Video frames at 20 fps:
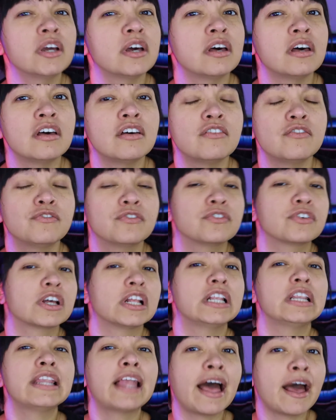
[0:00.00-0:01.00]
of
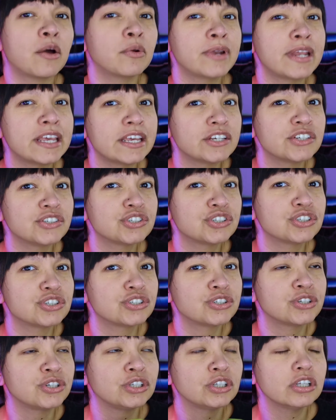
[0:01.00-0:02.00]

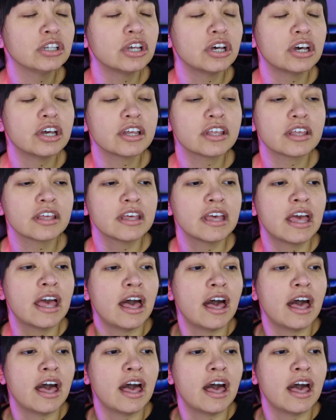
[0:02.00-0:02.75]
clownish look.